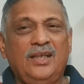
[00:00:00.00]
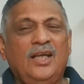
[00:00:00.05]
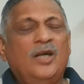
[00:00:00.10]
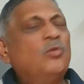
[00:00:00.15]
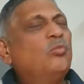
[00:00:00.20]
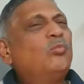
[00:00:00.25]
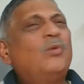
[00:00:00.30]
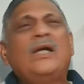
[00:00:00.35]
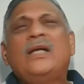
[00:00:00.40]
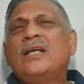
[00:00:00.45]

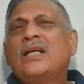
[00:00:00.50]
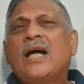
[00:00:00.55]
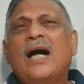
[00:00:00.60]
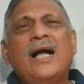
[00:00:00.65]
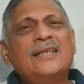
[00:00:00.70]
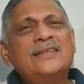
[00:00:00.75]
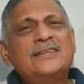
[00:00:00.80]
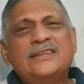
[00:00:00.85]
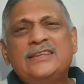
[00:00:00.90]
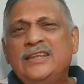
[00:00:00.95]
One
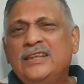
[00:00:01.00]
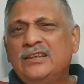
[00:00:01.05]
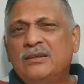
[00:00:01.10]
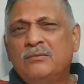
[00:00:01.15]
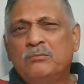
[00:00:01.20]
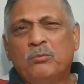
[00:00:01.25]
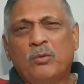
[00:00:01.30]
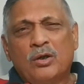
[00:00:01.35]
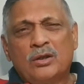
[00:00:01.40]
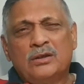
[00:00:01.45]
can't see the
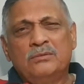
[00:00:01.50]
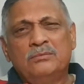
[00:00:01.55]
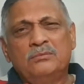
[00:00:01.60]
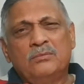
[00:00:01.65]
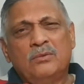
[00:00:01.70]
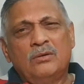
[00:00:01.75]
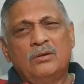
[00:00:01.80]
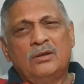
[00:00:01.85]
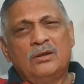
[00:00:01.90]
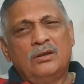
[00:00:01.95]
bottom,
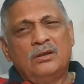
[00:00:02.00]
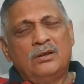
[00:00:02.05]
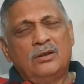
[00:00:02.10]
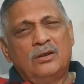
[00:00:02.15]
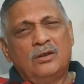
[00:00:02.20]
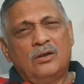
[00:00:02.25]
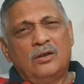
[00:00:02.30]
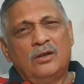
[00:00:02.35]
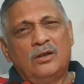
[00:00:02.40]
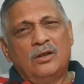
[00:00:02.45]

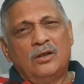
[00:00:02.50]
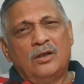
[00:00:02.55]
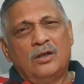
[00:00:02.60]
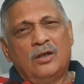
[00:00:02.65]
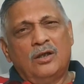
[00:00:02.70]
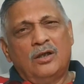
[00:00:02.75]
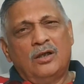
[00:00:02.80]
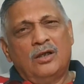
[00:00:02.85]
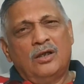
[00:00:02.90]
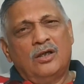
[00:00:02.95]

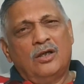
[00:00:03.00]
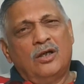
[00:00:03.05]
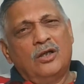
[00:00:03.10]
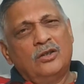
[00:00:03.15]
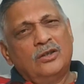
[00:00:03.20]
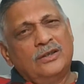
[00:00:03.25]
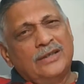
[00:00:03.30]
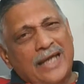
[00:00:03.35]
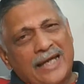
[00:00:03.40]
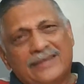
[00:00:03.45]

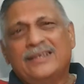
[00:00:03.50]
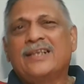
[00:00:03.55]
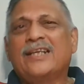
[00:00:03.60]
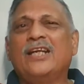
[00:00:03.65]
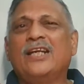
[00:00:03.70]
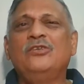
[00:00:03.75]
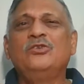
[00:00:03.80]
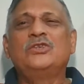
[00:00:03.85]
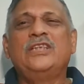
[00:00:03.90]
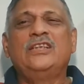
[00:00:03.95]
neither
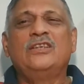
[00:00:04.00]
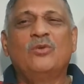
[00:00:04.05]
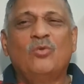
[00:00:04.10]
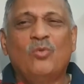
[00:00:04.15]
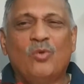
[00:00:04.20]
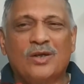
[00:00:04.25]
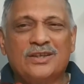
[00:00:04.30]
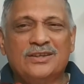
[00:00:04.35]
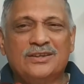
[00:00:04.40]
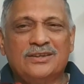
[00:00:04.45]
can you see the
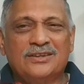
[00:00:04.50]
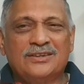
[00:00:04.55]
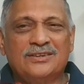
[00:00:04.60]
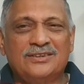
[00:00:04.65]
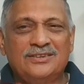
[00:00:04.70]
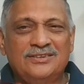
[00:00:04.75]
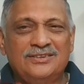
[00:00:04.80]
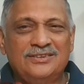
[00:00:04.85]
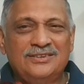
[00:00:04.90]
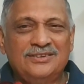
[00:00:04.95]
water
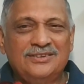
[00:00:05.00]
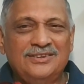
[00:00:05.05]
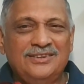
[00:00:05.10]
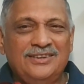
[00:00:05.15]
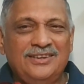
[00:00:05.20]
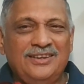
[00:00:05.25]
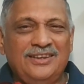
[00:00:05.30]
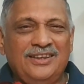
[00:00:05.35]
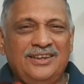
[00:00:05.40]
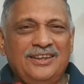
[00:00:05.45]

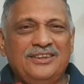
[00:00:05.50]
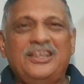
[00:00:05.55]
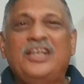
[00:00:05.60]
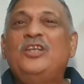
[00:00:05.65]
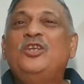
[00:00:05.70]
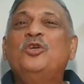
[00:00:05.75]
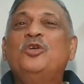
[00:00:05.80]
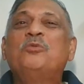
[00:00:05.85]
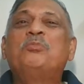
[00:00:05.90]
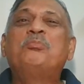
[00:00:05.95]
till
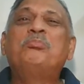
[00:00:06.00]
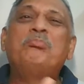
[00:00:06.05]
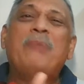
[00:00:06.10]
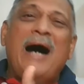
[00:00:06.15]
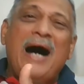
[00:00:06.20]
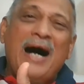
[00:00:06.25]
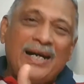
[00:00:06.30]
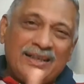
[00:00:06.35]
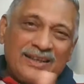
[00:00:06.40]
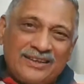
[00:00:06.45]
you
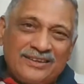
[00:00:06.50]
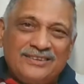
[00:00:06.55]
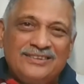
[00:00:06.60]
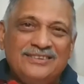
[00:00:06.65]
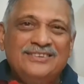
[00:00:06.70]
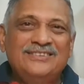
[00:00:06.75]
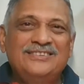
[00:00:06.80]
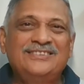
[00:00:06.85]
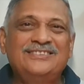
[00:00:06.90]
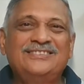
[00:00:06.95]
part
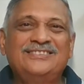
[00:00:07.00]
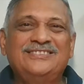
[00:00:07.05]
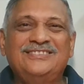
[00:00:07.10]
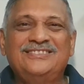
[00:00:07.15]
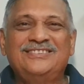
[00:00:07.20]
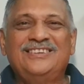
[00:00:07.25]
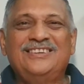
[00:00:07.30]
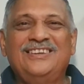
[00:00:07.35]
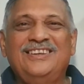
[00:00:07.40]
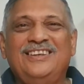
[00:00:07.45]

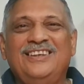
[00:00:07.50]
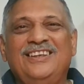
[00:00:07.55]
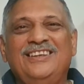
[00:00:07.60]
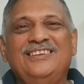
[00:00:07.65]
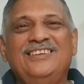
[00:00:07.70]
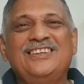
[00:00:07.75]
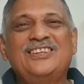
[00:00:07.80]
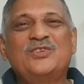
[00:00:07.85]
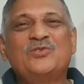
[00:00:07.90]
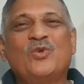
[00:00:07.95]

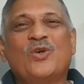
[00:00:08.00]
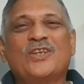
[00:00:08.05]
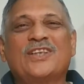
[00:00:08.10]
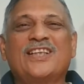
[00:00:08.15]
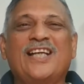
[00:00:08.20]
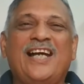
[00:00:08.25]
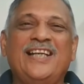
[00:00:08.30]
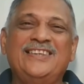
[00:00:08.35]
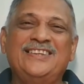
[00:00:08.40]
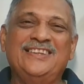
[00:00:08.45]
this water
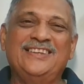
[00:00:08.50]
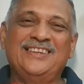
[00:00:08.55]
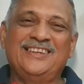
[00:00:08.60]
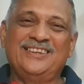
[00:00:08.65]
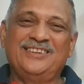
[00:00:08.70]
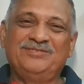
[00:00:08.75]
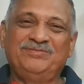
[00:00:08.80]
hyacinth.